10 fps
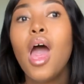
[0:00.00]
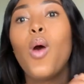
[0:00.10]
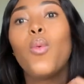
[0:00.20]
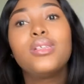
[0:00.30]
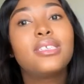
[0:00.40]

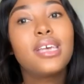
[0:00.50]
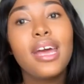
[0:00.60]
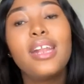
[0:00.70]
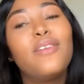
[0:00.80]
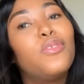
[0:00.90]
Once again,
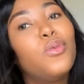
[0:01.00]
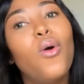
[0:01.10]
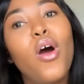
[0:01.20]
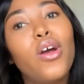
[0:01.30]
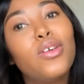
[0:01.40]
if you
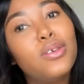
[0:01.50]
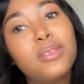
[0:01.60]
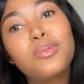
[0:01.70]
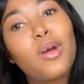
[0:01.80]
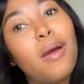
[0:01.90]
are a new
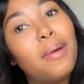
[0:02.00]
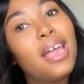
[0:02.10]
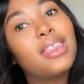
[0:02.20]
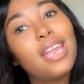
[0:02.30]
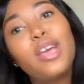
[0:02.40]
subscriber,
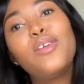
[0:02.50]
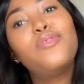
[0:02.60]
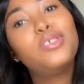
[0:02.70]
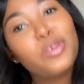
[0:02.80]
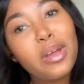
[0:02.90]
thank you for
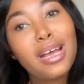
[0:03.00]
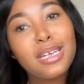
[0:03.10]
joining us.